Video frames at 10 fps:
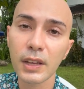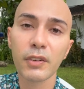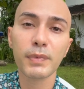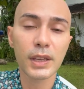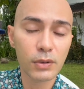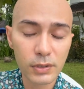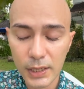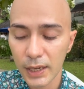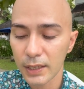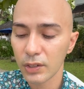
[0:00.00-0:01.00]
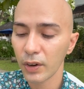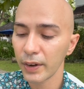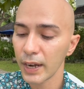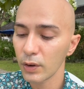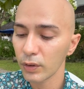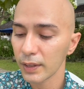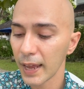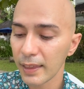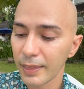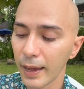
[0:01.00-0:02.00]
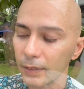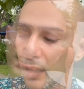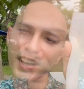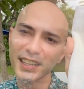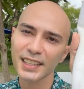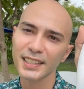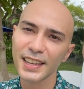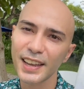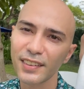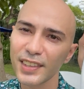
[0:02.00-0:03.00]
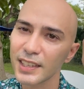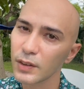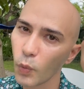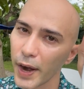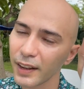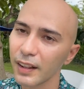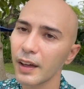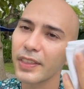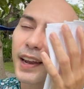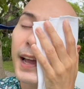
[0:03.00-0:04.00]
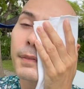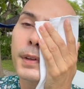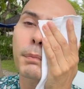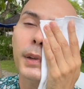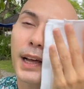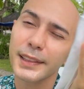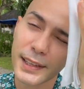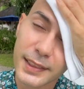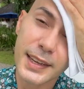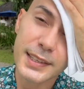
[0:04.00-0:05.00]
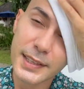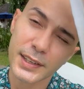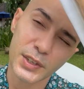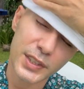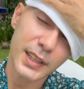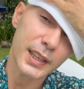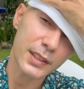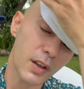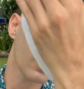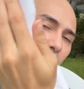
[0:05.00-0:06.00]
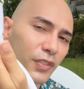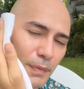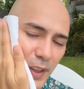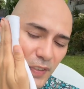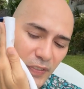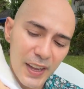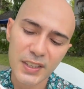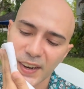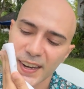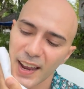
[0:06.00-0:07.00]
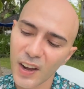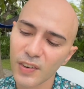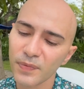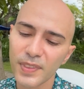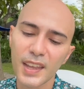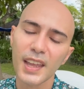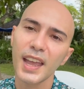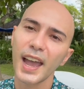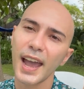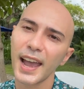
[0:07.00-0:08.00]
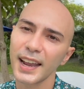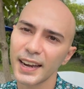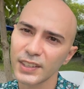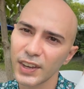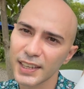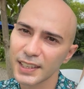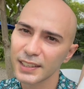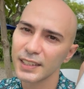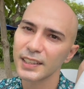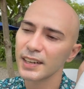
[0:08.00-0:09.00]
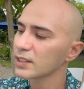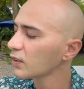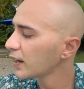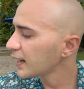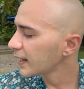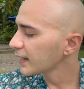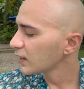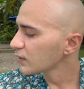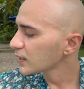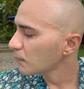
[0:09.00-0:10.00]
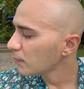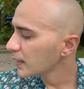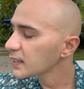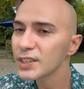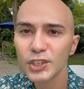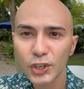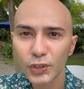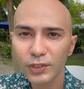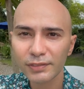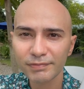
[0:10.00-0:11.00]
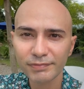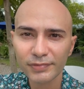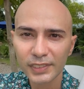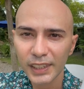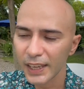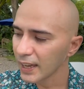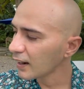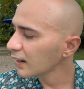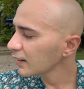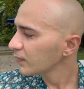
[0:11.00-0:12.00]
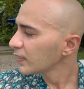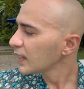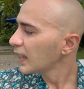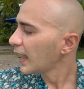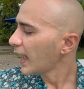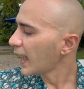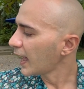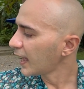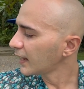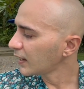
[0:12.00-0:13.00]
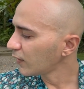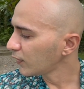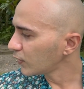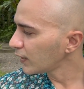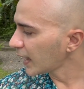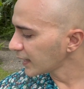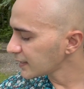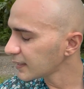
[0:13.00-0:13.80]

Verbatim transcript: of me using it. So I really don't like that. as you guys can see here, this is a white cloth and I have been blotting this and using this all over my face right now. And as you guys can see, there's already like, you know, some residue here. And if you get